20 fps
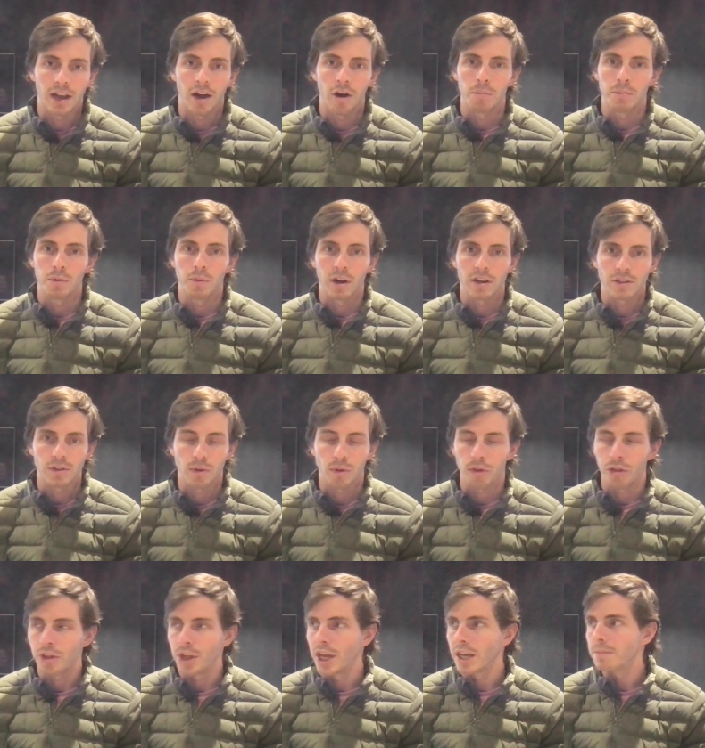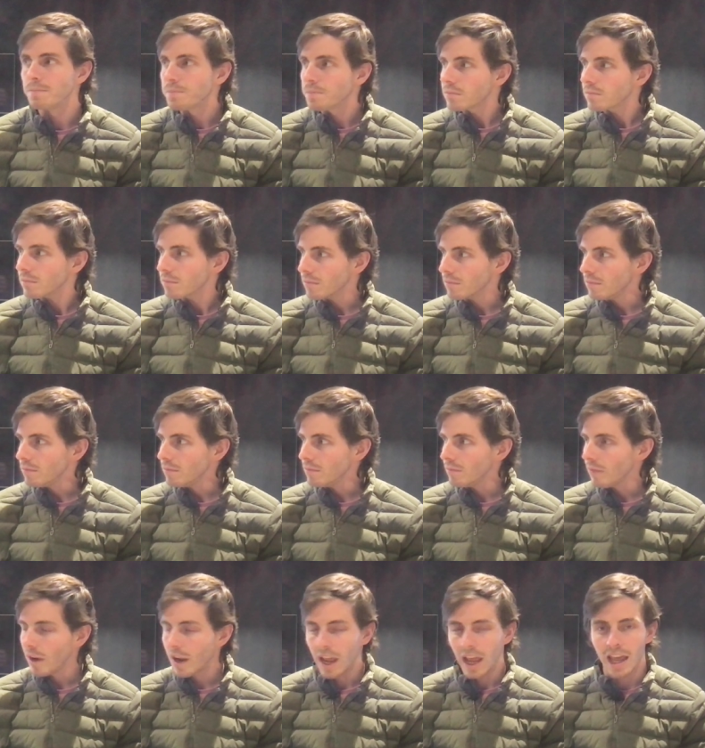I hope you watch the whole thing.
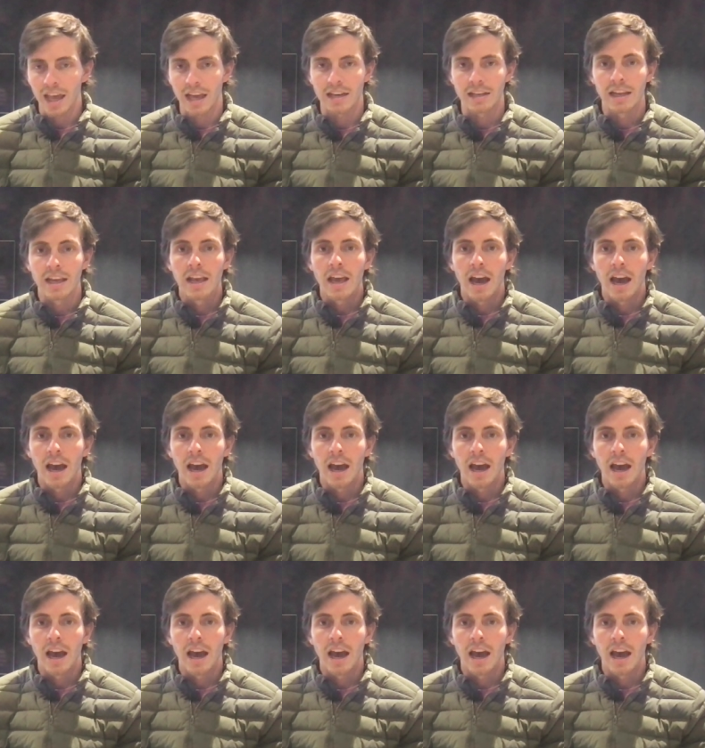And